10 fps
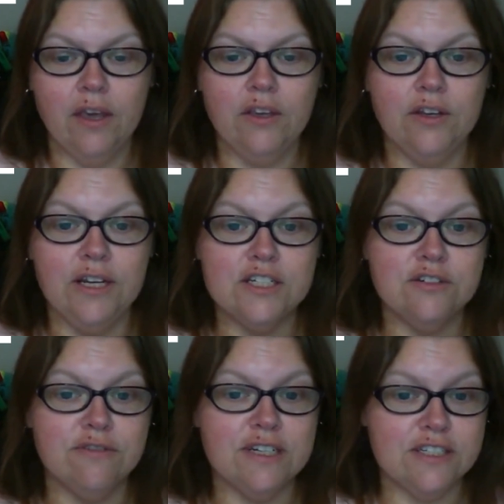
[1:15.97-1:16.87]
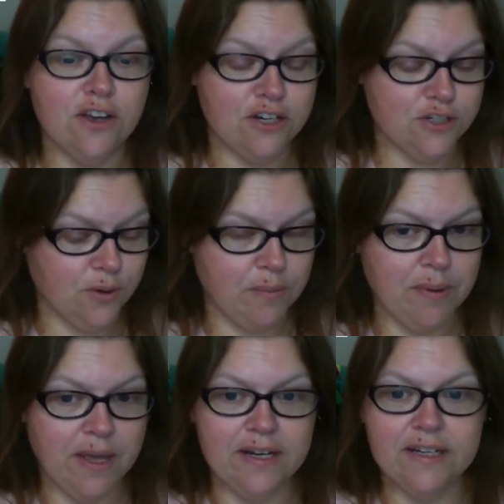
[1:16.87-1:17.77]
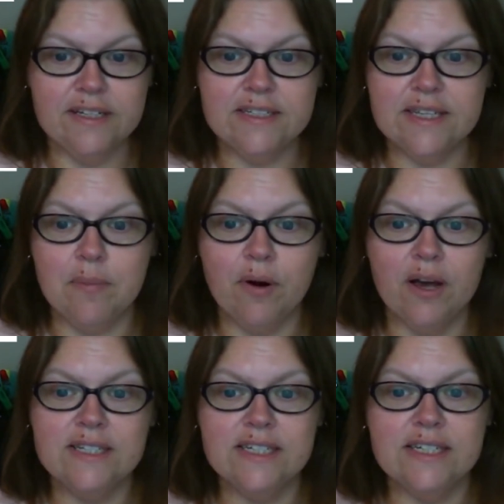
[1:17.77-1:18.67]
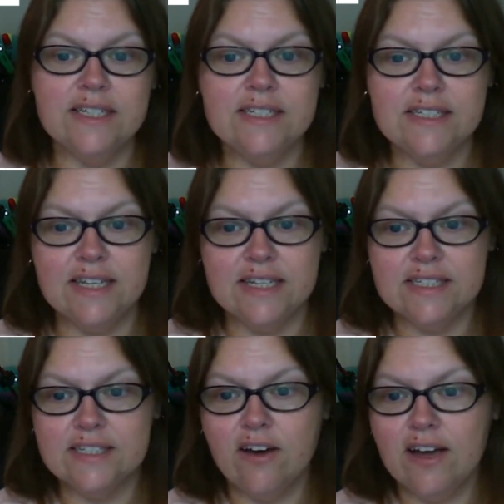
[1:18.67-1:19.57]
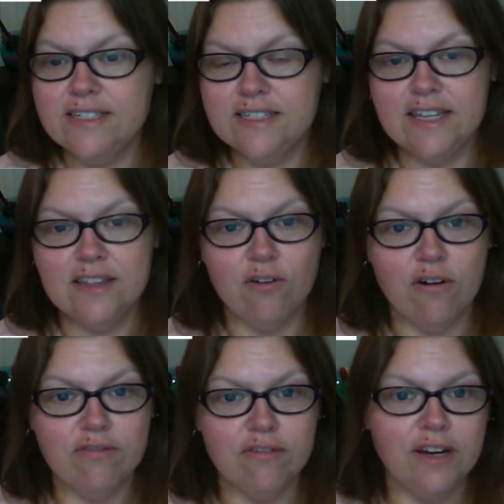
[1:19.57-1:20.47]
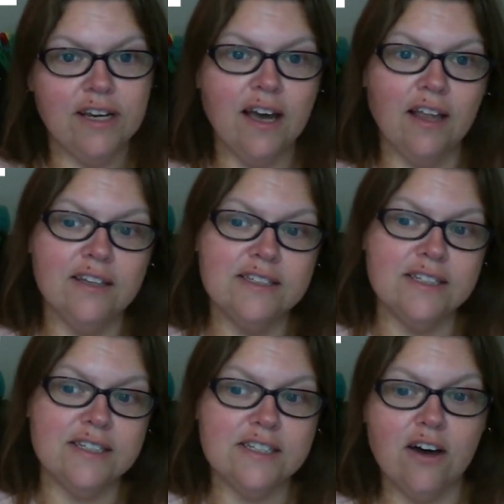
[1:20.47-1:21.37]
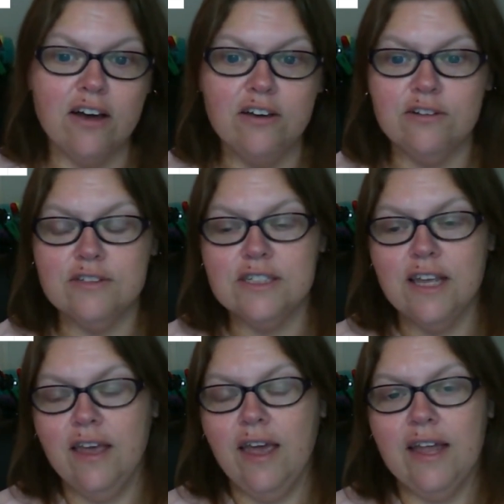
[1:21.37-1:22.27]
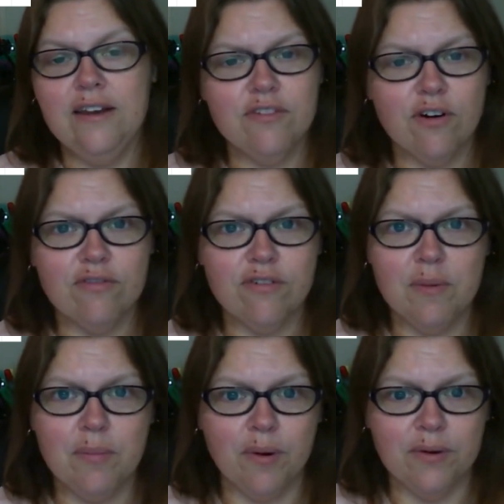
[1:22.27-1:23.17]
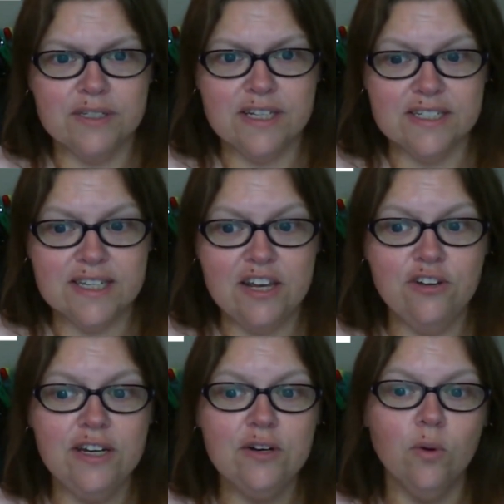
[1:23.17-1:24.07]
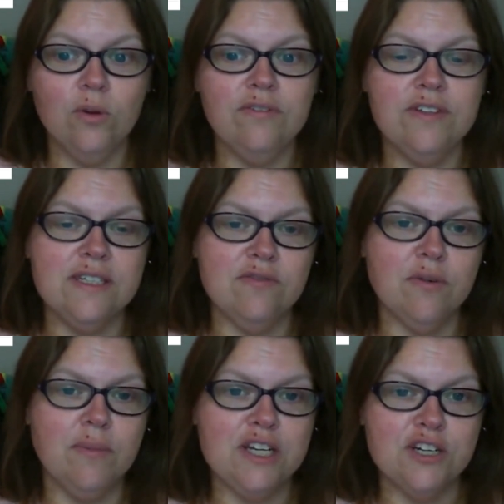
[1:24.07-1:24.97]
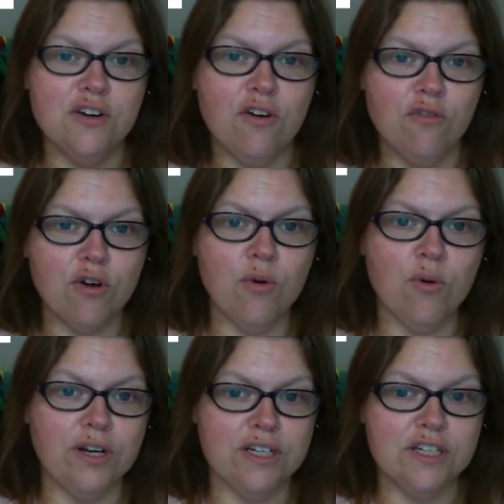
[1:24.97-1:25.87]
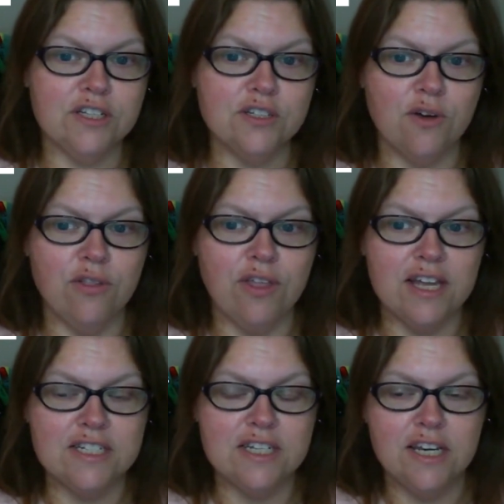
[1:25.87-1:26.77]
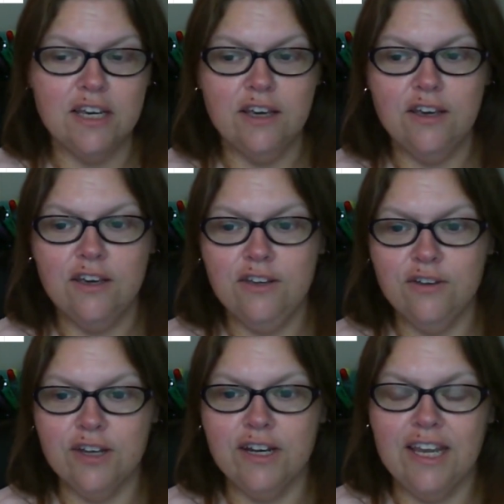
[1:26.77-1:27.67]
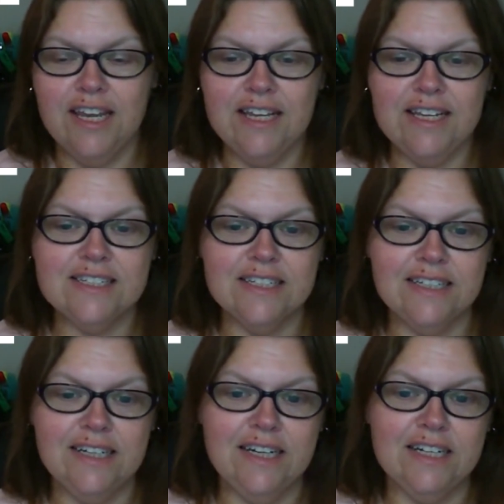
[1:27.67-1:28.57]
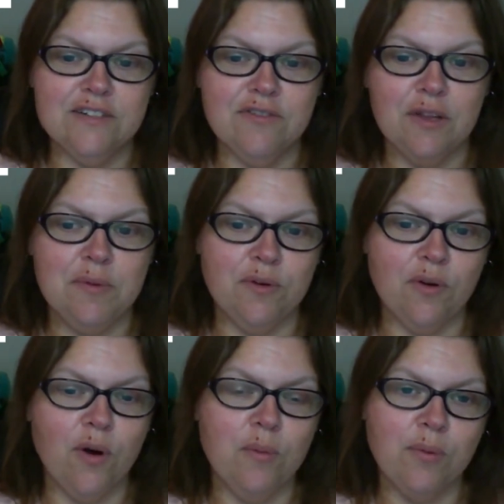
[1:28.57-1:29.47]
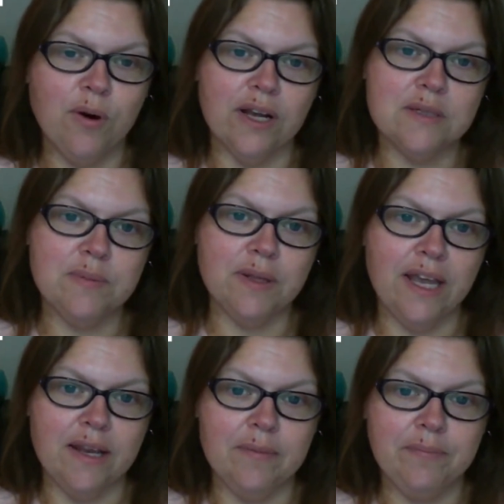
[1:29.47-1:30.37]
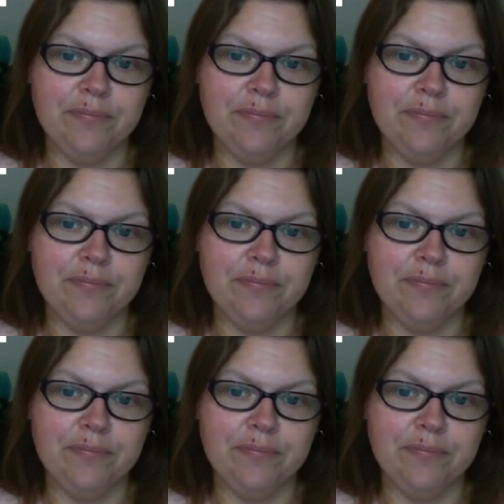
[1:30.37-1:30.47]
You need to research your competitors, their prices, their sizes that they're offering, colors and styles, and if they're offering bonuses. And you need all of this information recorded so that you can easily develop your own product plan.